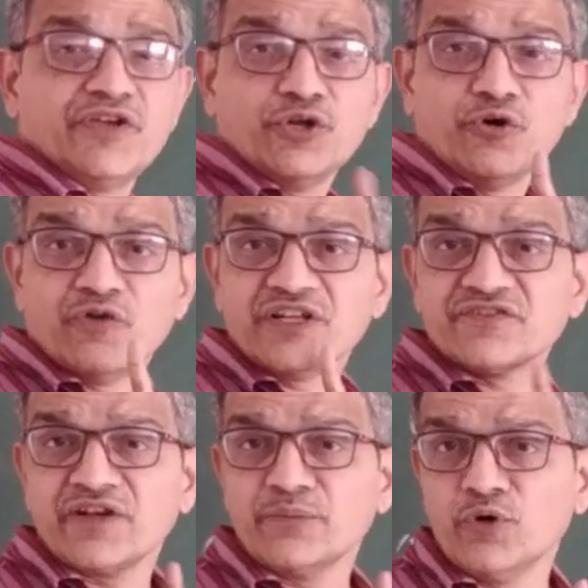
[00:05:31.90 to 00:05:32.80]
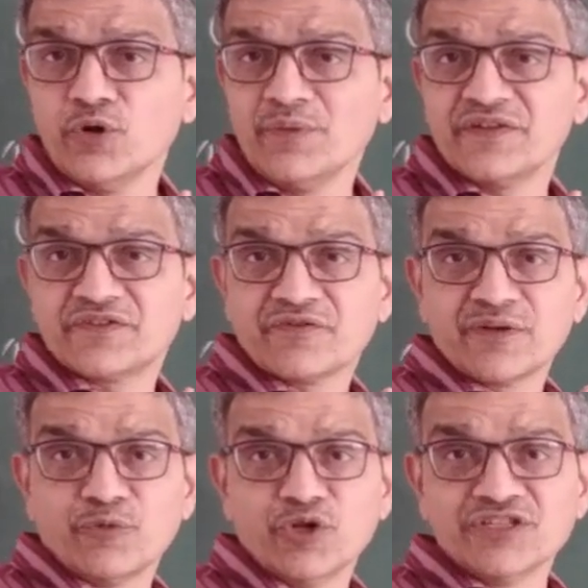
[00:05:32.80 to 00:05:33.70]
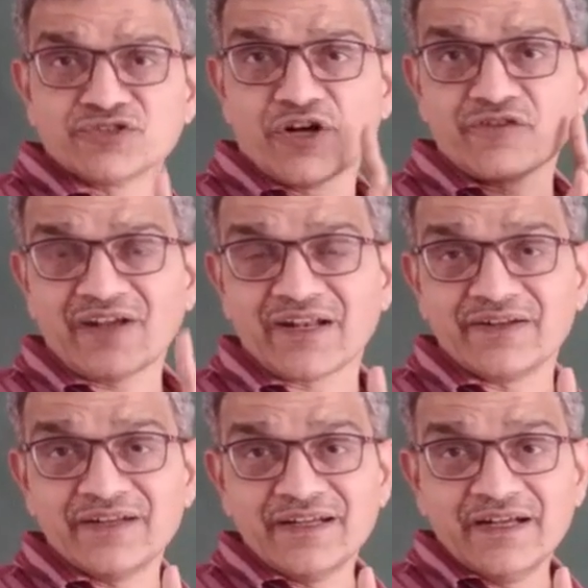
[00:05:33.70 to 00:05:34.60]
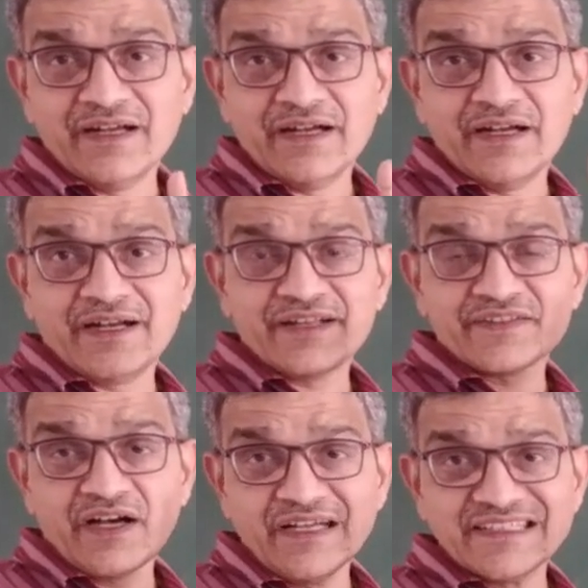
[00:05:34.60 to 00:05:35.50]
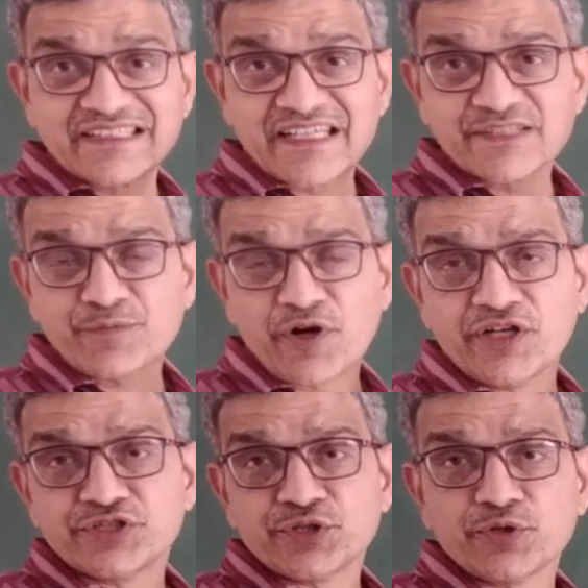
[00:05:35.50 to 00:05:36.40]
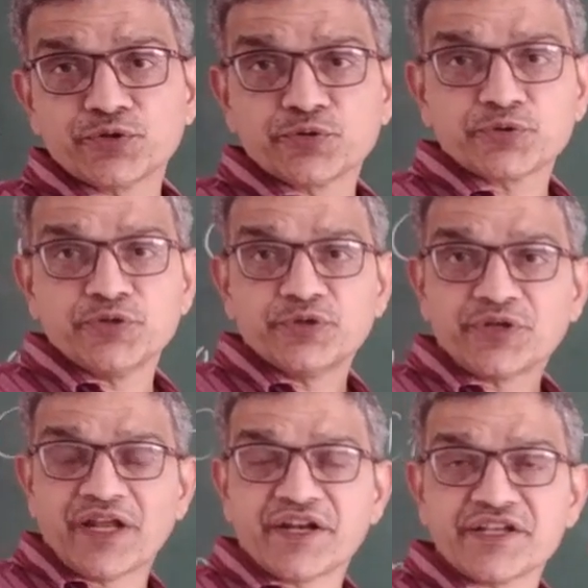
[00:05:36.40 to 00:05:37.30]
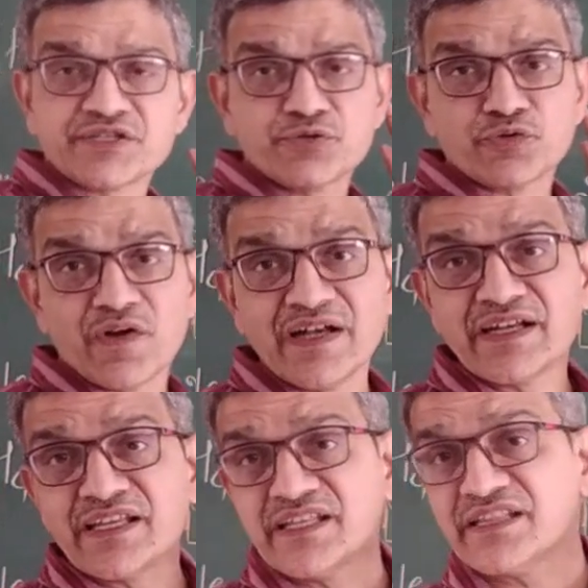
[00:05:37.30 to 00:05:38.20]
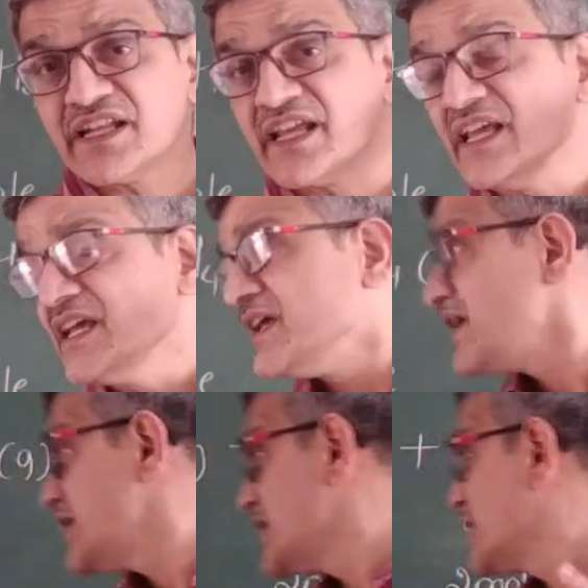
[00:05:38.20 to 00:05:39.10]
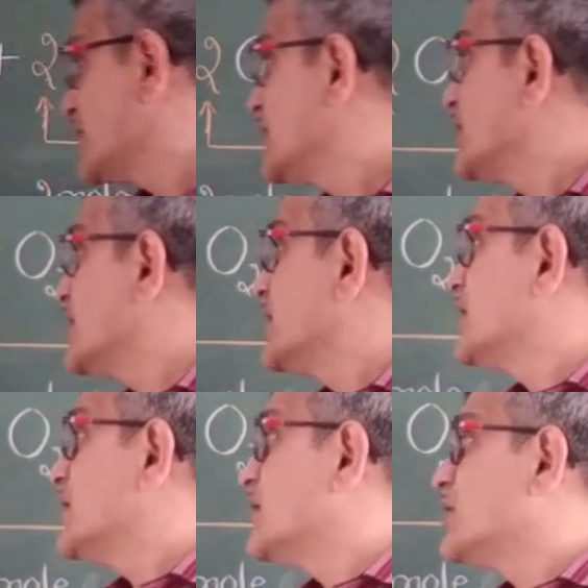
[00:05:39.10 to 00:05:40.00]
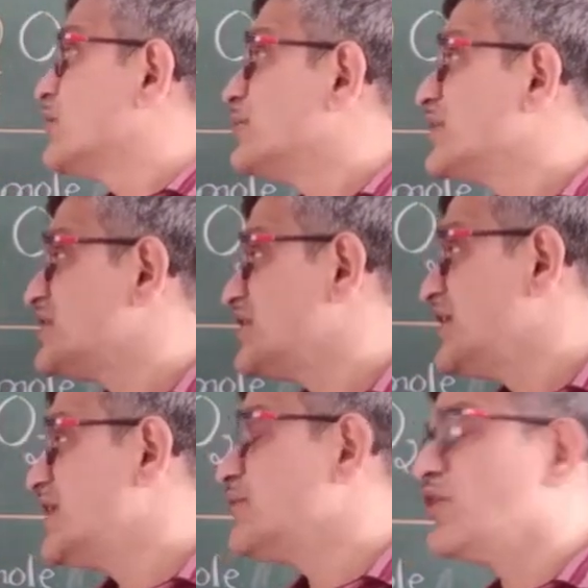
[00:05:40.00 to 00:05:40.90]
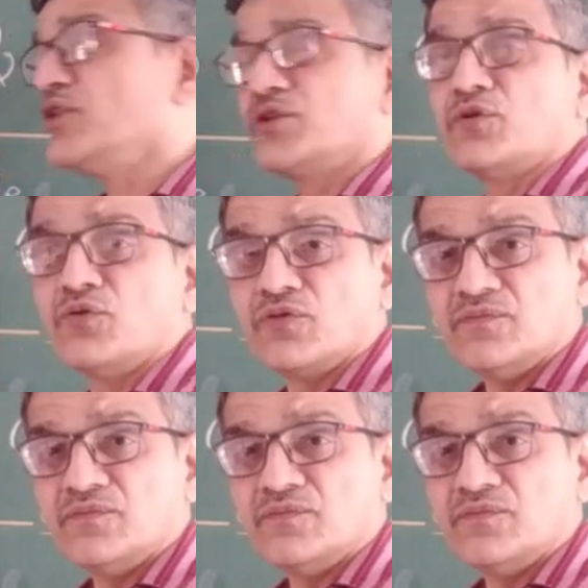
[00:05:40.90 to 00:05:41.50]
We know what is 1 mole means. 1 mole is not 1. It is a 6.022 into 10 raised to 23 methane molecule.